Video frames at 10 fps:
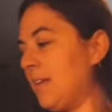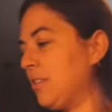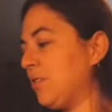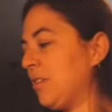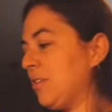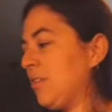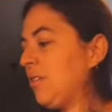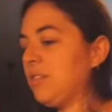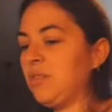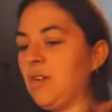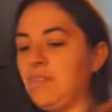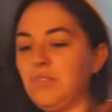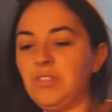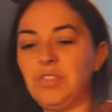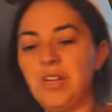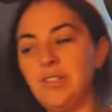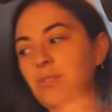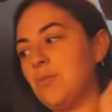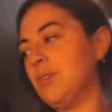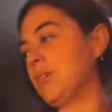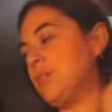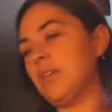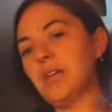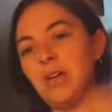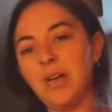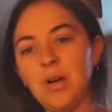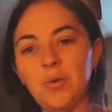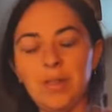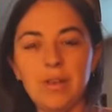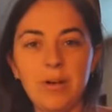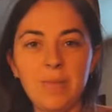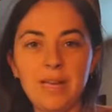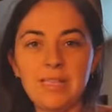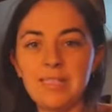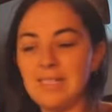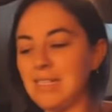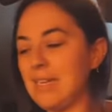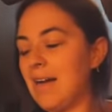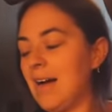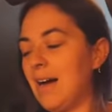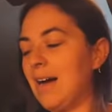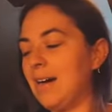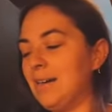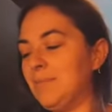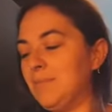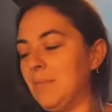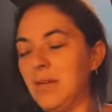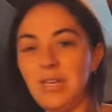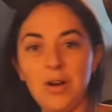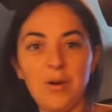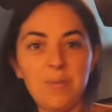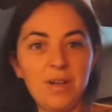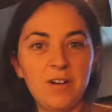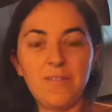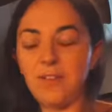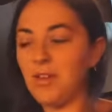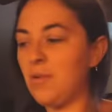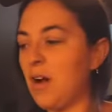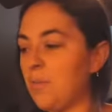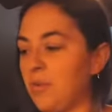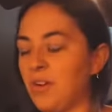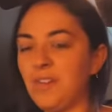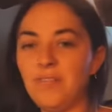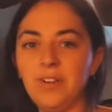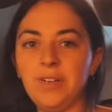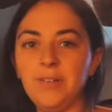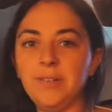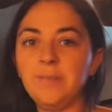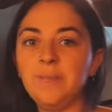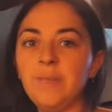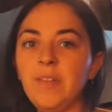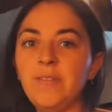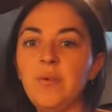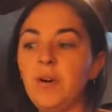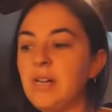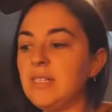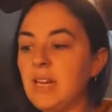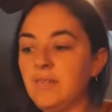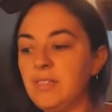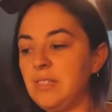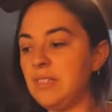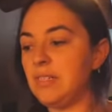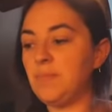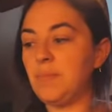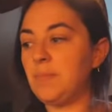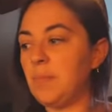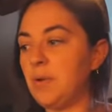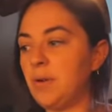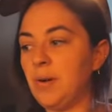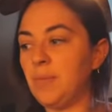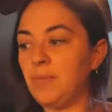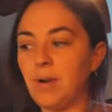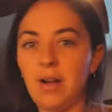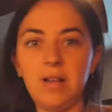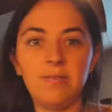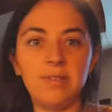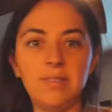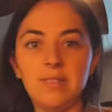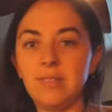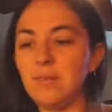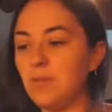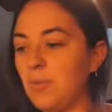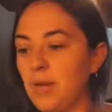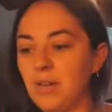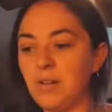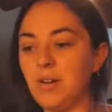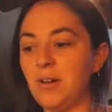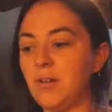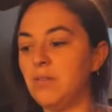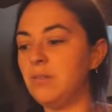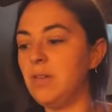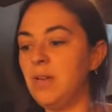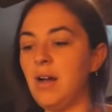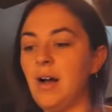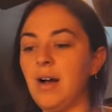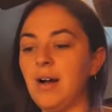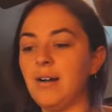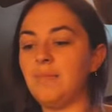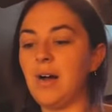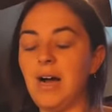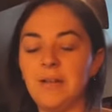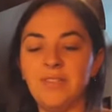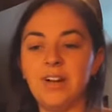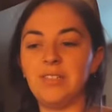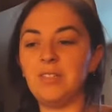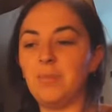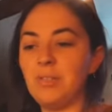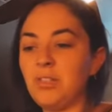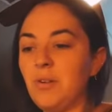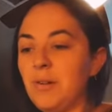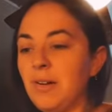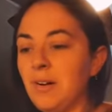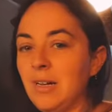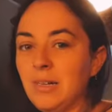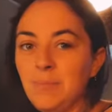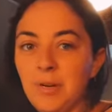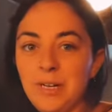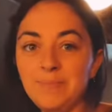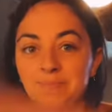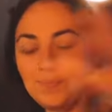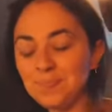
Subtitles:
answering the call to revolutionize the world with your medicine. And no, I'm here for you. I'm rooting for you. If you want to dive in deep, my program Thrive is the way to go. I've got so much going on, but